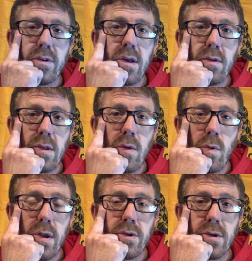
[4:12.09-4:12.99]
is they
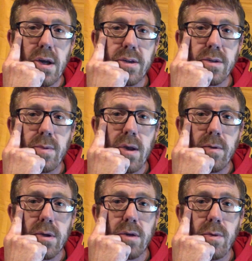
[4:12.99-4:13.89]
wanted you guys to be
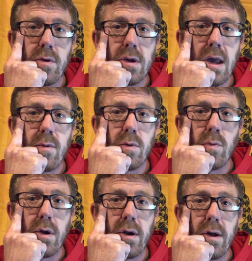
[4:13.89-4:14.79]
able to communicate with
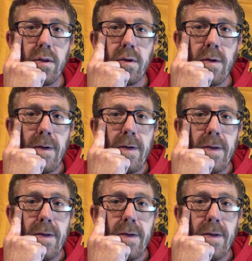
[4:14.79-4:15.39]
one another,